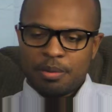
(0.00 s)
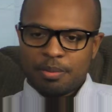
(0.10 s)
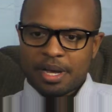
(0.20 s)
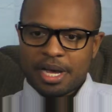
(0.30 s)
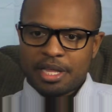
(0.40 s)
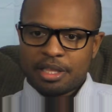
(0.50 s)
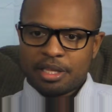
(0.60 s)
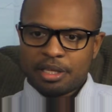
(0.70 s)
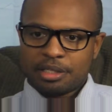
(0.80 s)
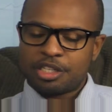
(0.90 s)
by
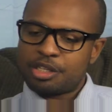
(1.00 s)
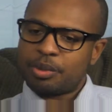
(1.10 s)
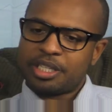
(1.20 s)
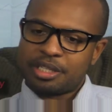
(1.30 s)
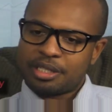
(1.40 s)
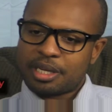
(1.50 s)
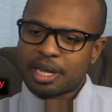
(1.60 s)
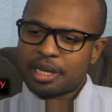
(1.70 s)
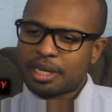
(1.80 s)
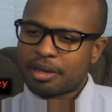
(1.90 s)
the situations that
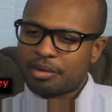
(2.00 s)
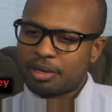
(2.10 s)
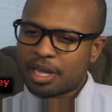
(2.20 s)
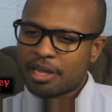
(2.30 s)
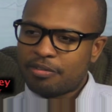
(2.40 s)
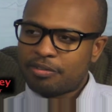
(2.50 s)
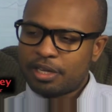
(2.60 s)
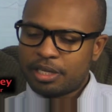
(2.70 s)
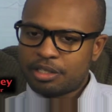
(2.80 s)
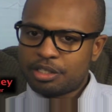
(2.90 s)
I encounter in life
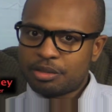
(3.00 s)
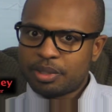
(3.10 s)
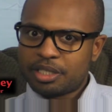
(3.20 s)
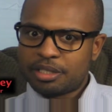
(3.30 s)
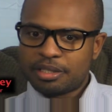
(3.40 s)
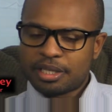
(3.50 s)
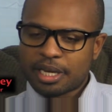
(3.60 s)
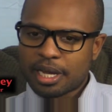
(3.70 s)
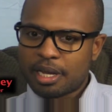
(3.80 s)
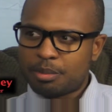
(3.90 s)
and situations
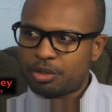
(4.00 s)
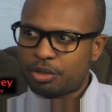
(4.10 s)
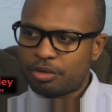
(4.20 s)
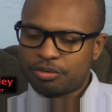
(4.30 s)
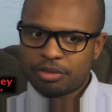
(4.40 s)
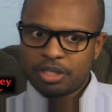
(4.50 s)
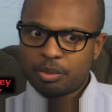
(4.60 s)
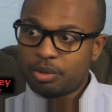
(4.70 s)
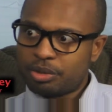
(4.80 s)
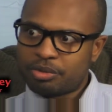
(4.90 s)
that I observe in the
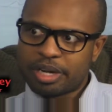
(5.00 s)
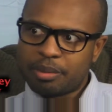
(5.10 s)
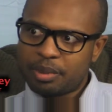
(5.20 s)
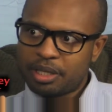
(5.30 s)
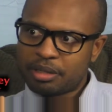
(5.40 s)
world around me.